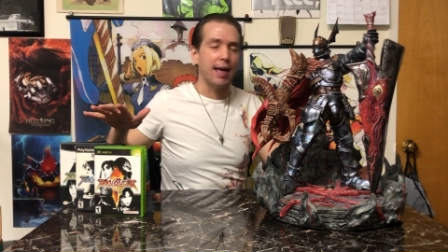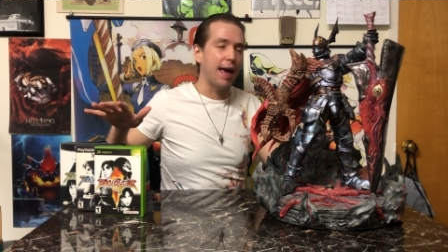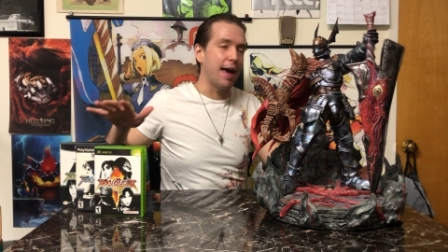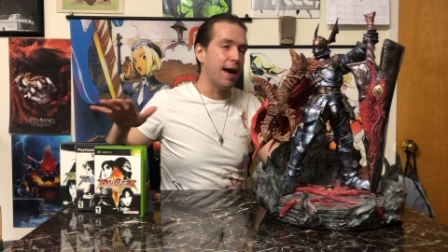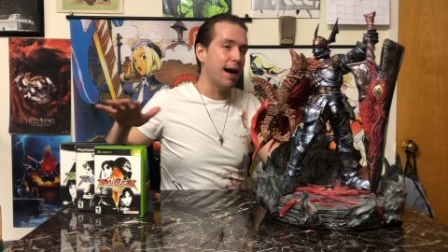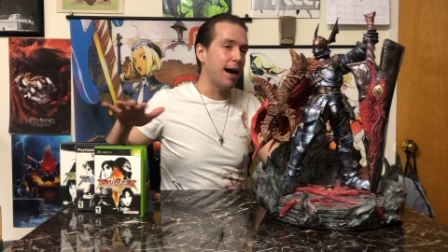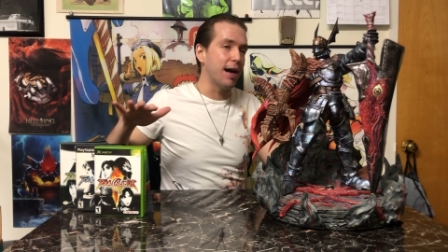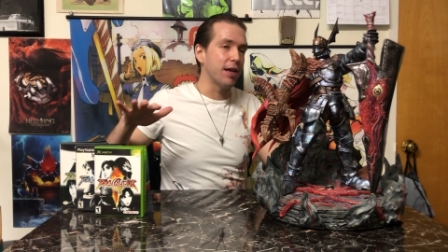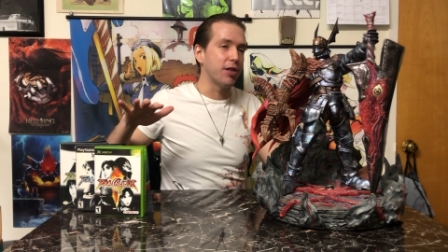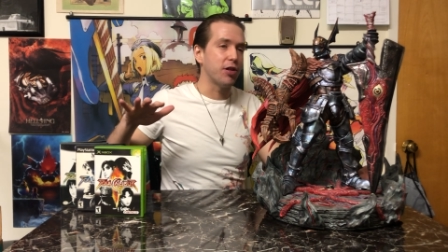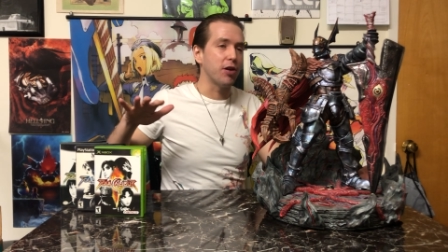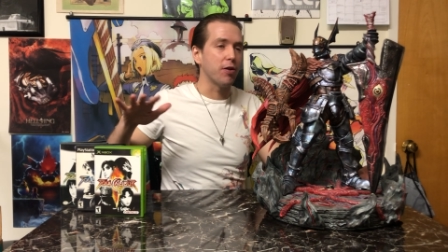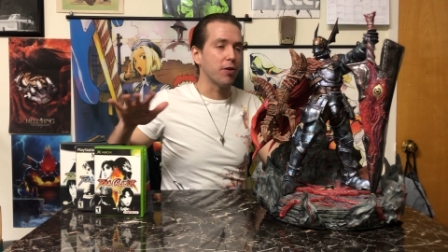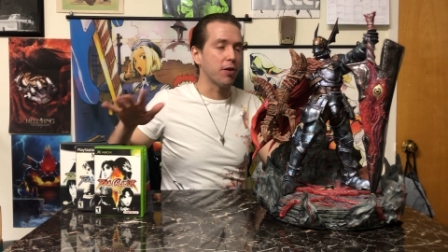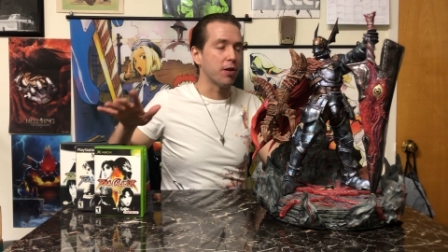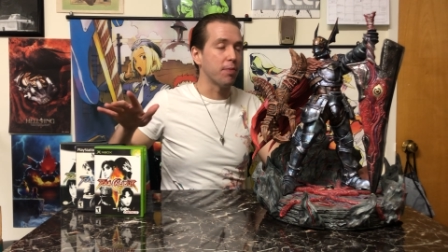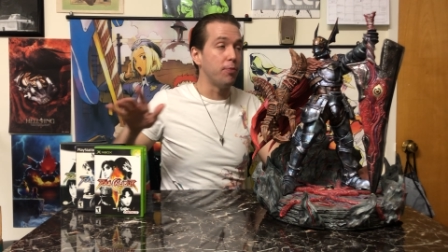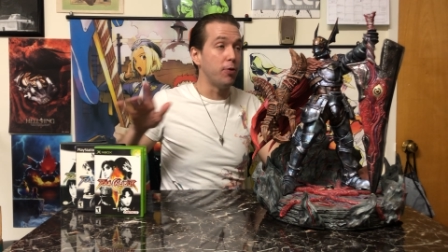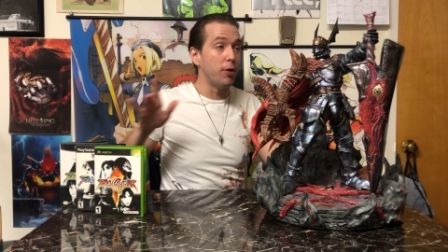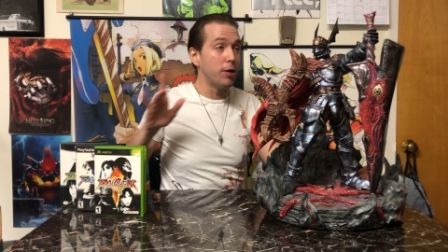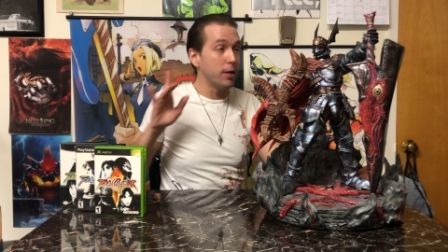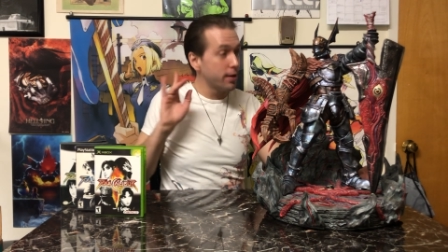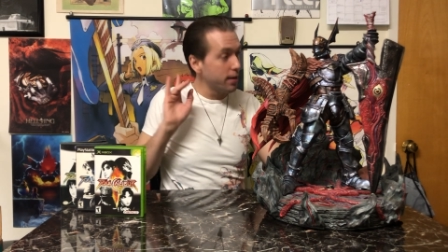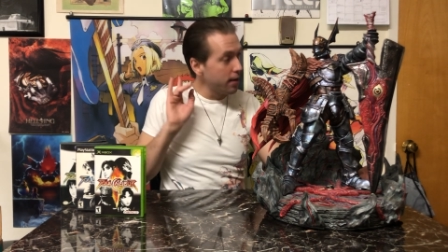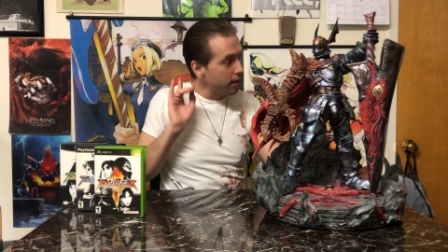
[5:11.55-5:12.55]
Keihachi, or
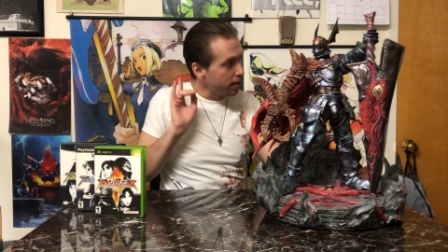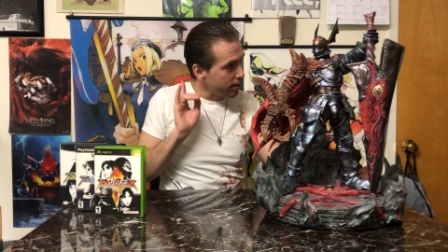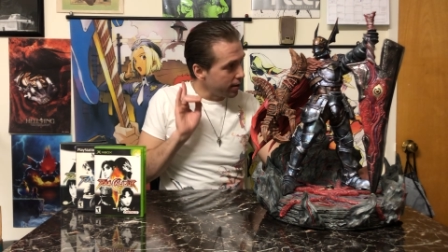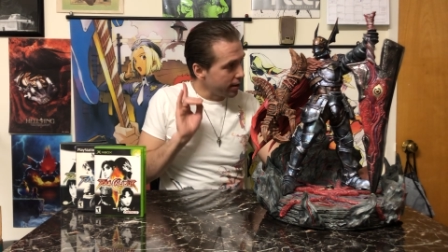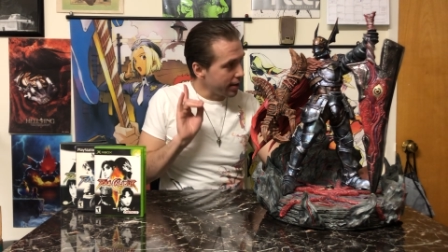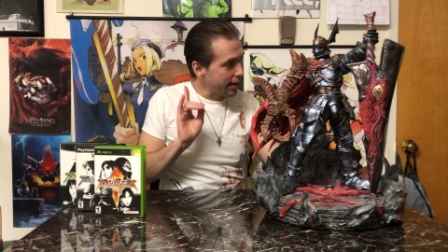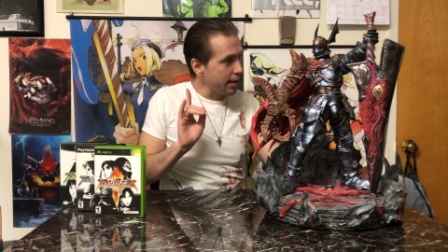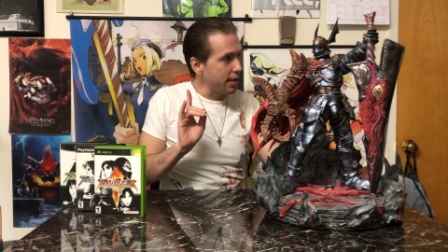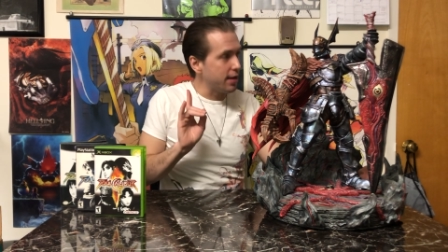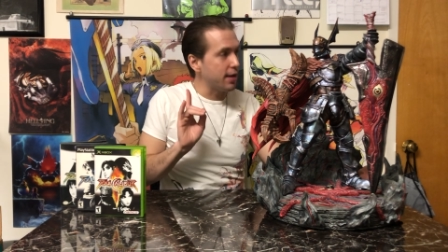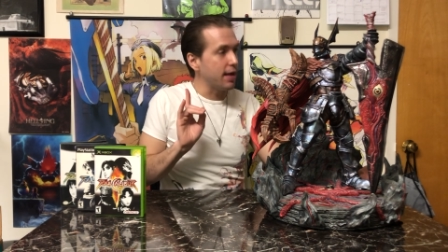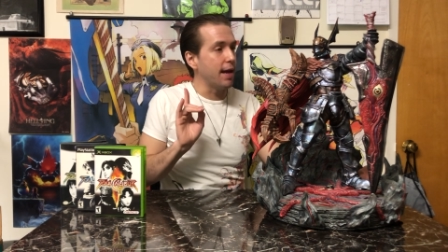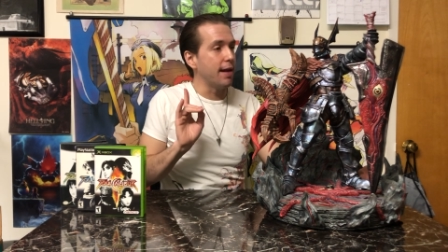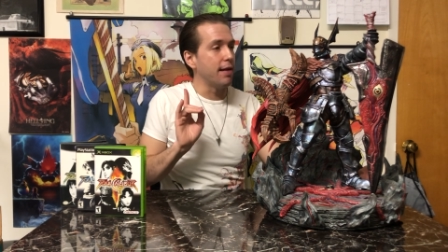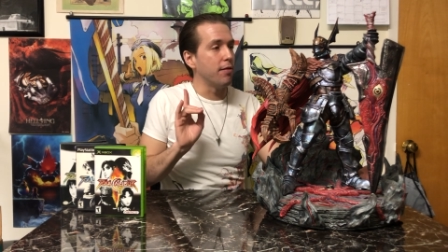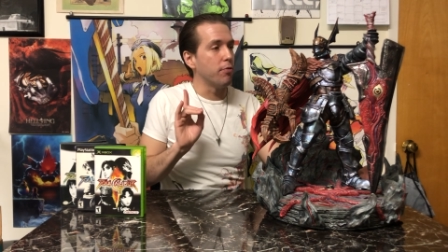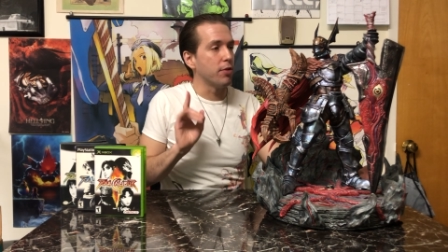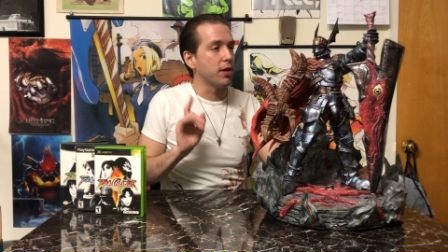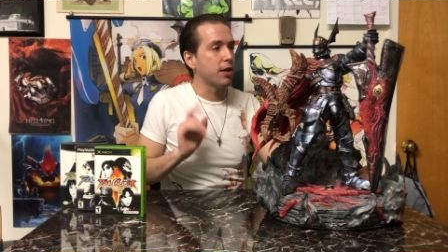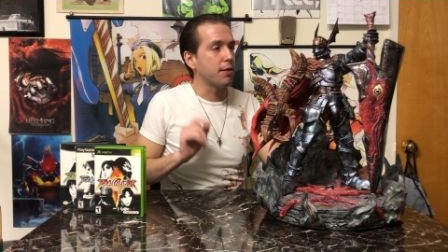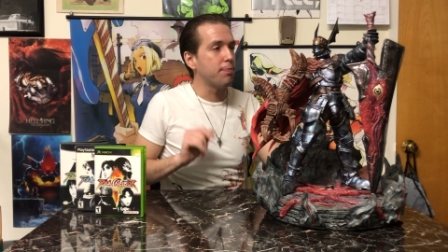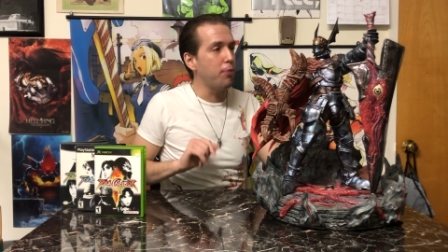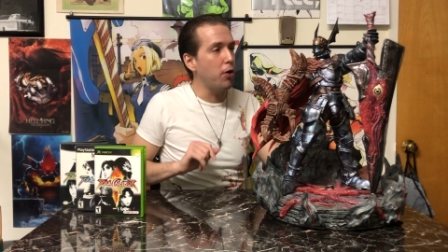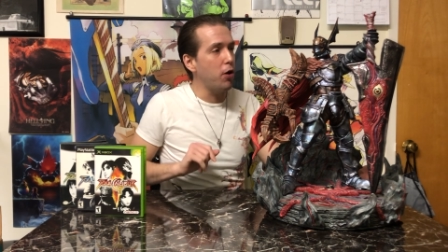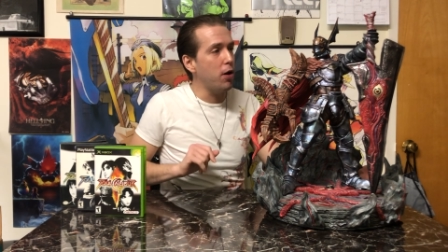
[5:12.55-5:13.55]
Spawn. Like I said, it
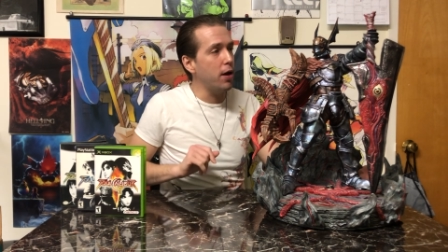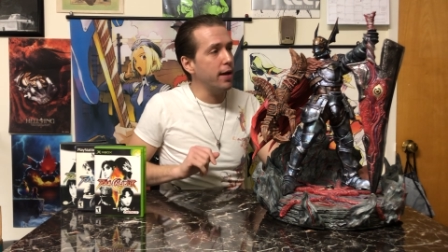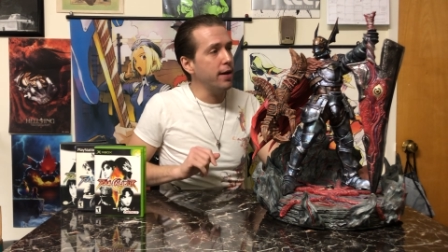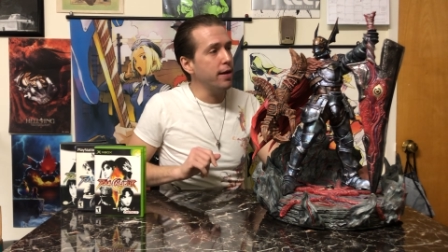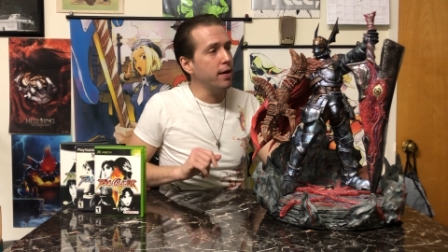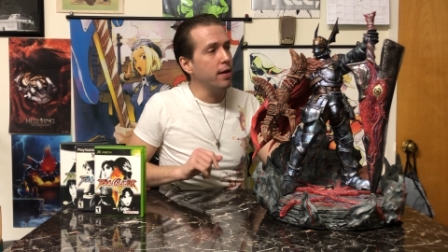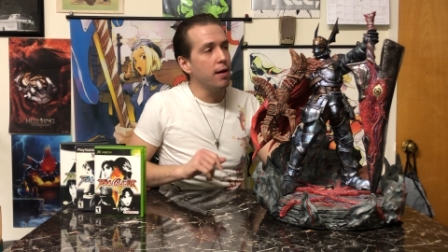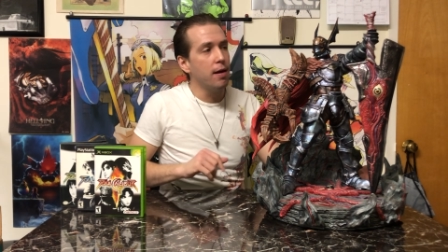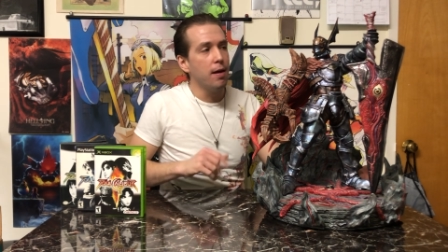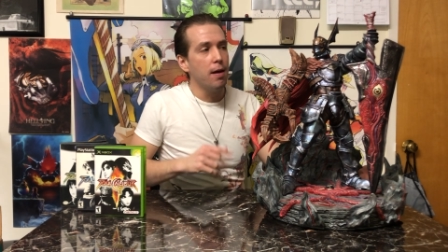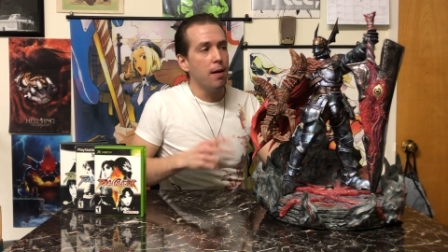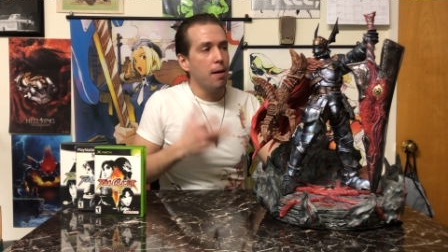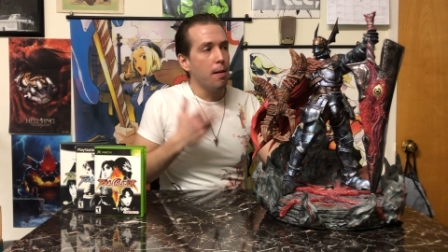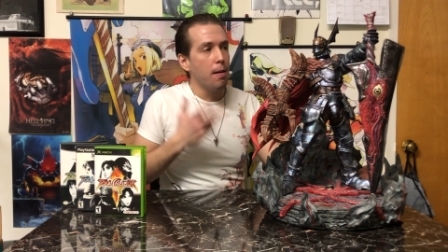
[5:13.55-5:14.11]
was Spawn,